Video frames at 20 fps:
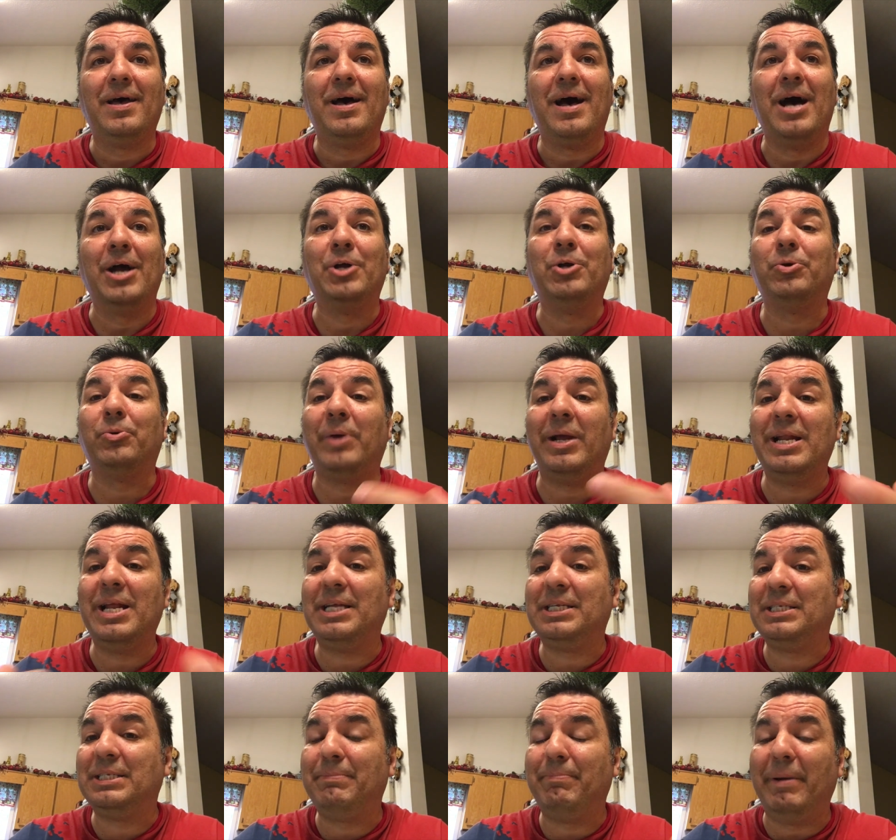a great
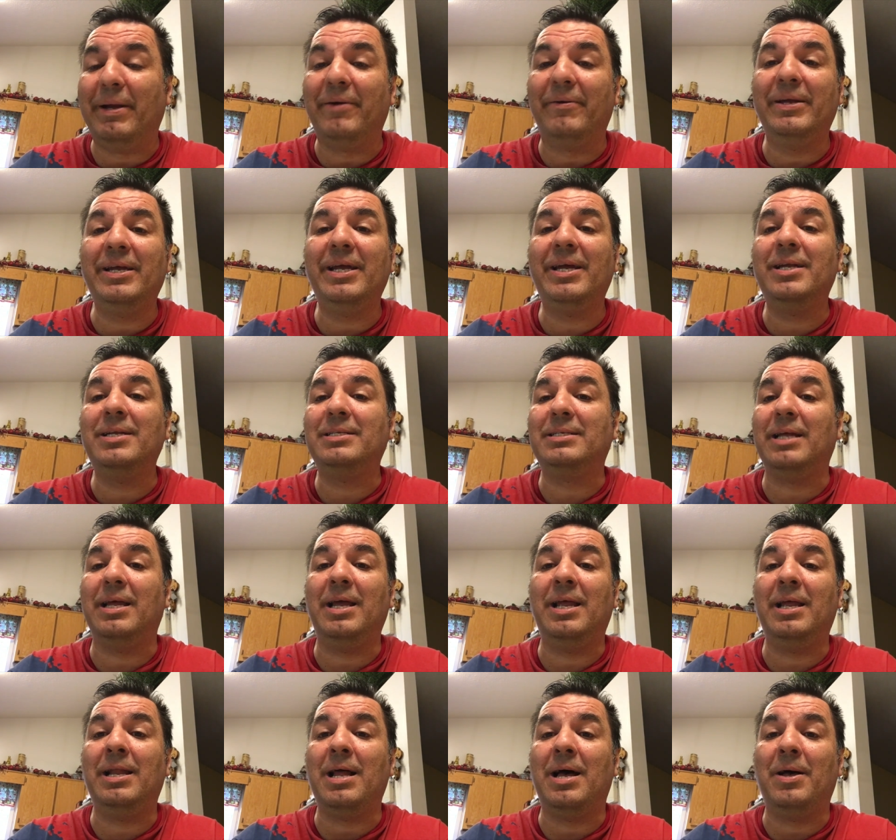experience,
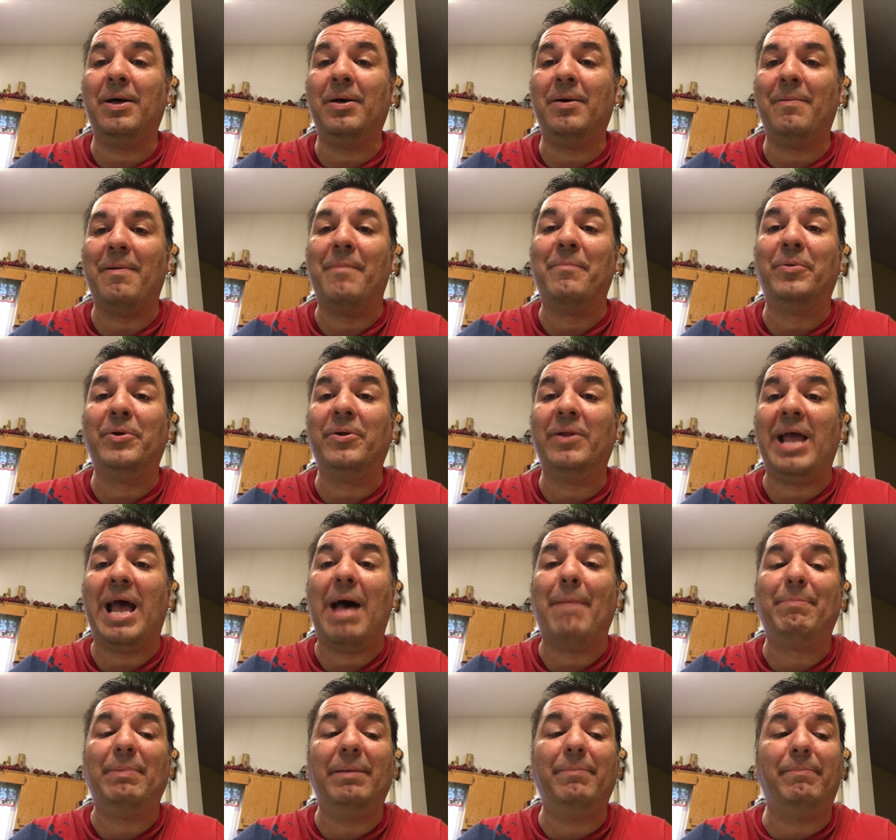and uh, I'm really
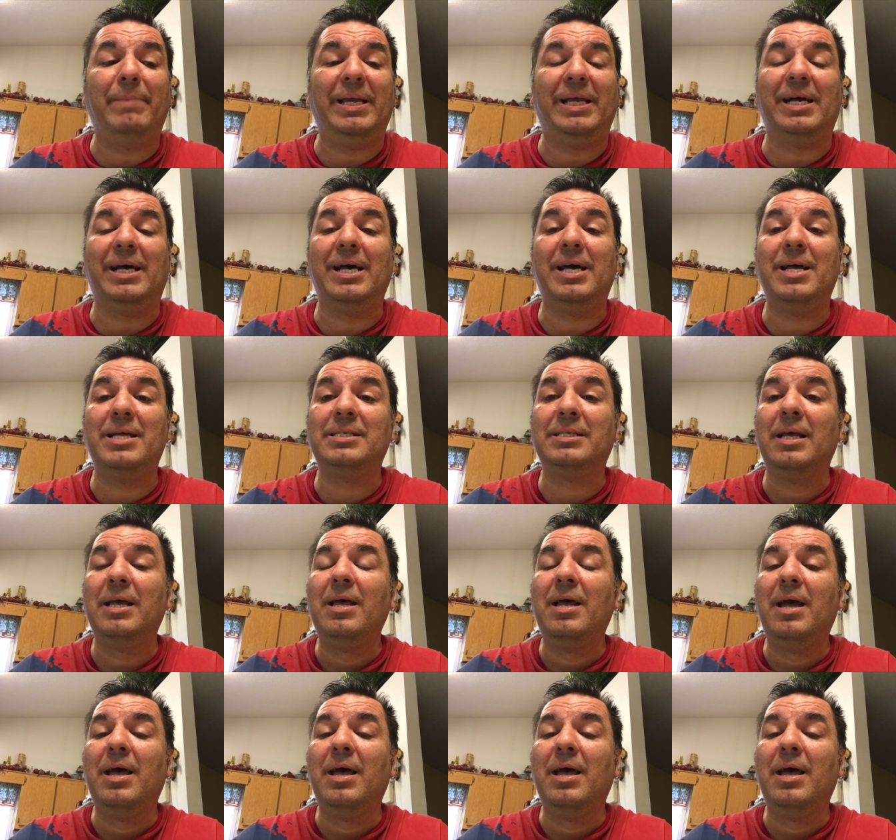happy because